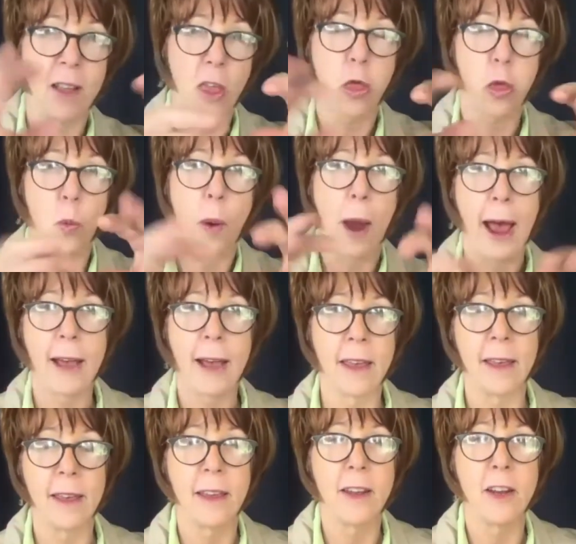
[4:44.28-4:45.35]

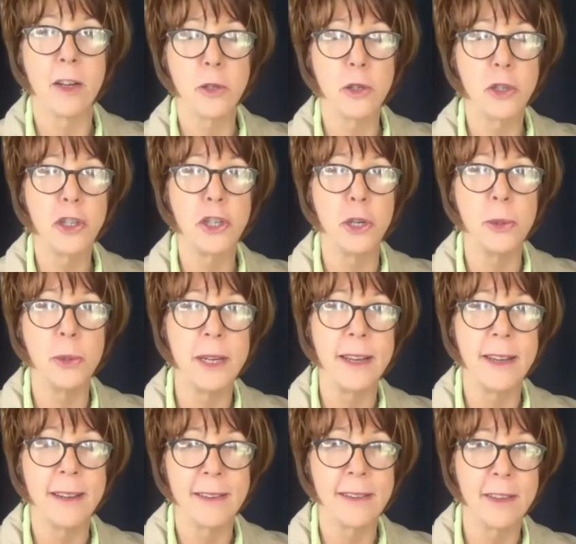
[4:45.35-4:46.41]
thwacking, you know,
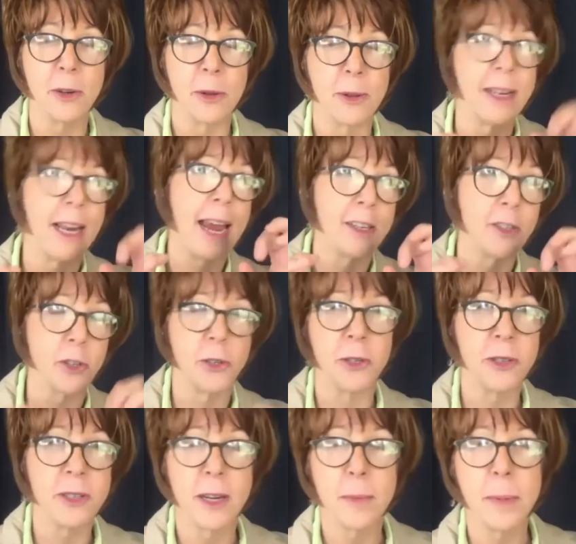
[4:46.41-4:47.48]
shooting little
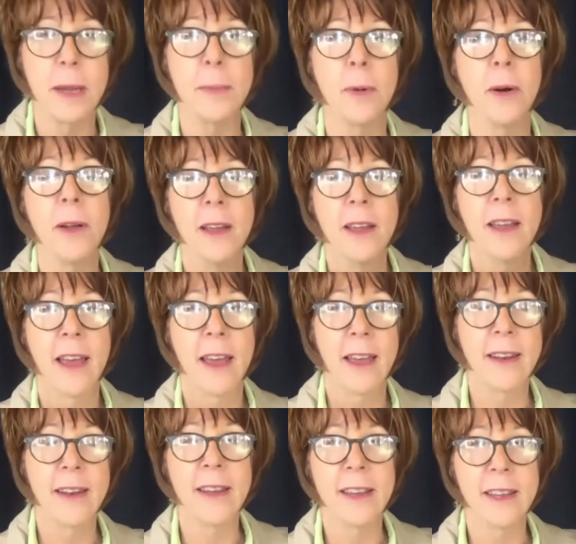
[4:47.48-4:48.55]
lasers at people,
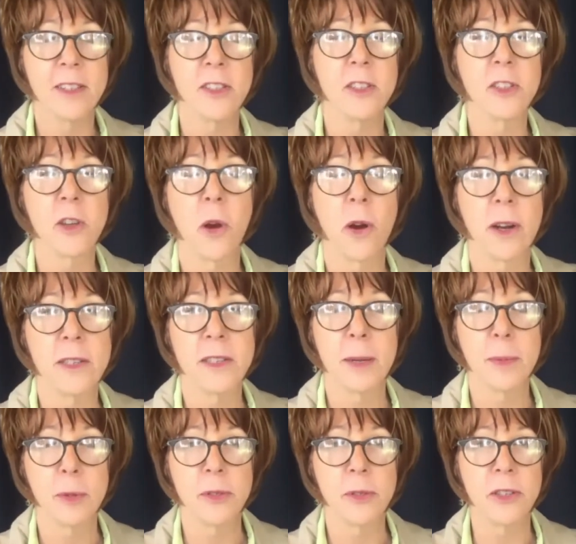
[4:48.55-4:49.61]
and he gets his car, is
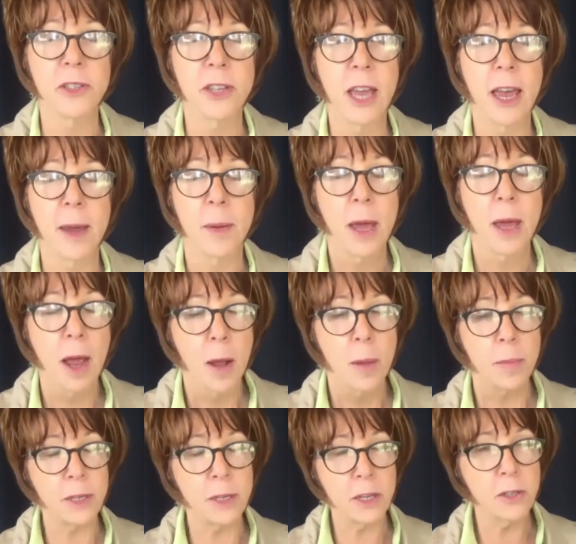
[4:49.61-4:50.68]
able to escape.
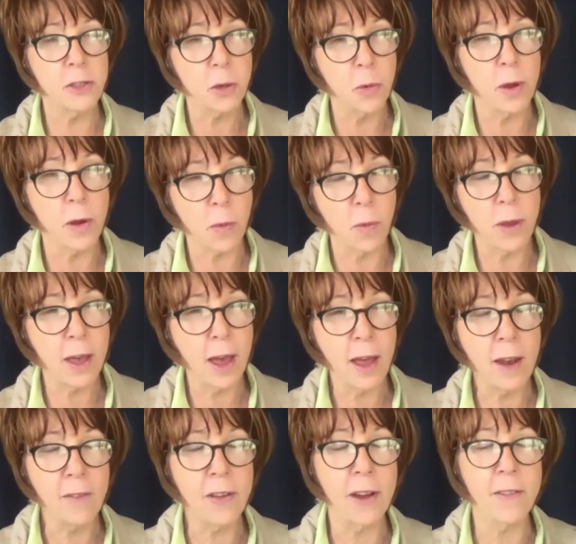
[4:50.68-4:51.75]
But, you know, so we
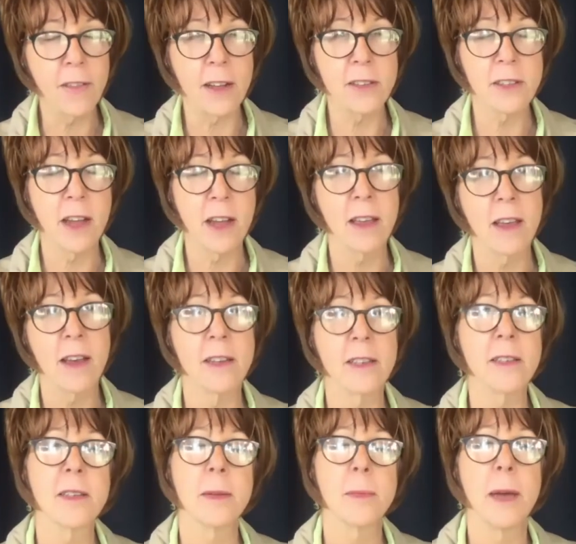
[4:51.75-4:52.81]
kind of have that
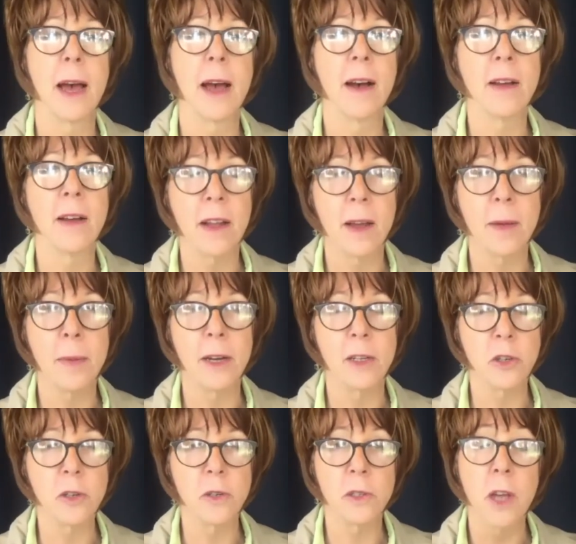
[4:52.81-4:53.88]
zeitgeist about
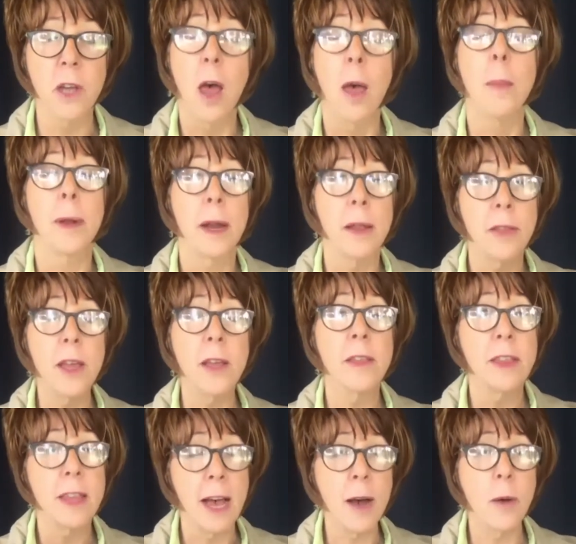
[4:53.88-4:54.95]
drones. But I think
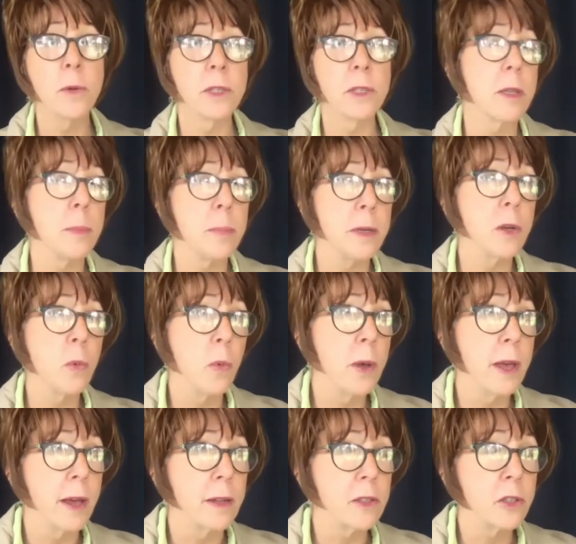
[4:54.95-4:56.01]
that was the big
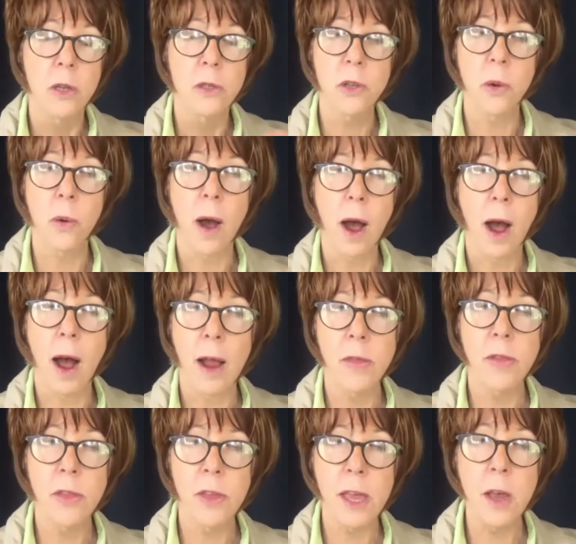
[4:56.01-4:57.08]
win. So I
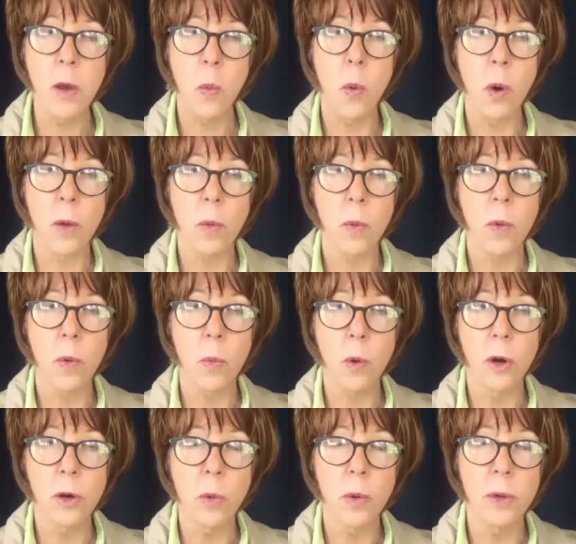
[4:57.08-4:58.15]
think what
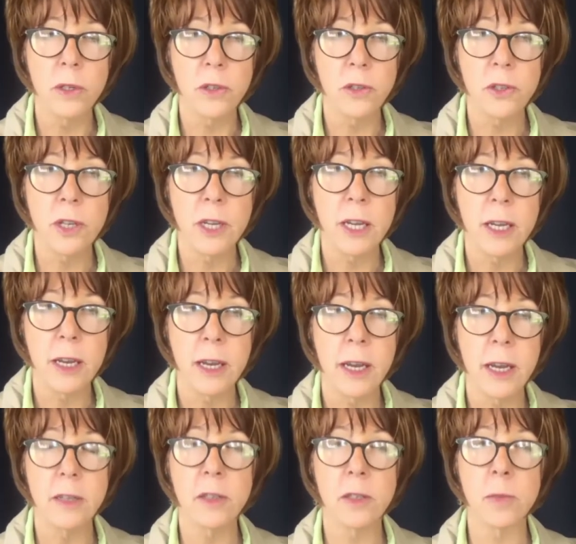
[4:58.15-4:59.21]
we're going to see
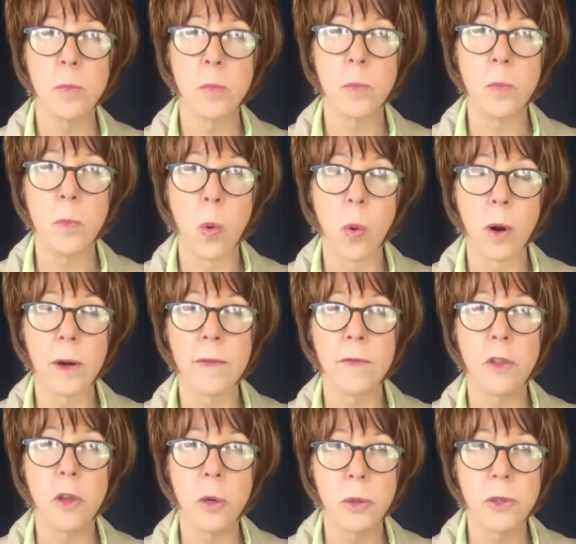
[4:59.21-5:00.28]
is more of
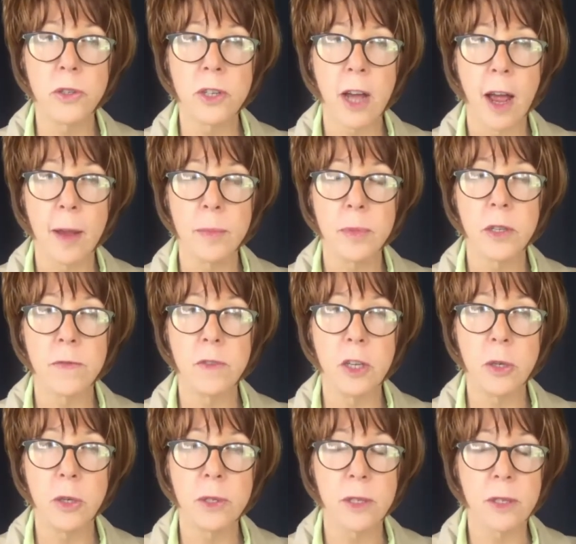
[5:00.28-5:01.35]
those types of
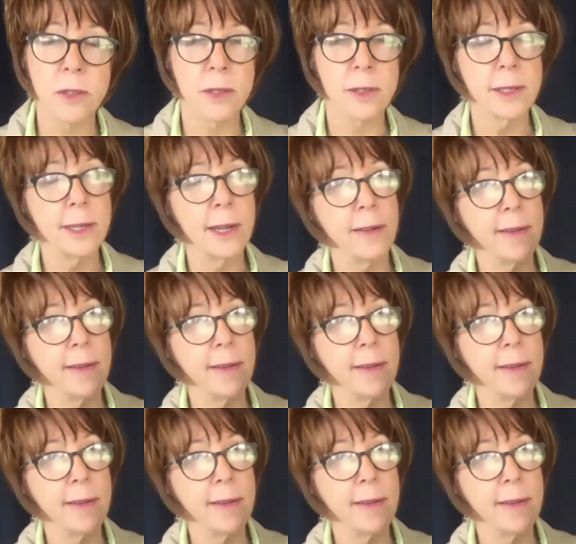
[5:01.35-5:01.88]
uses instead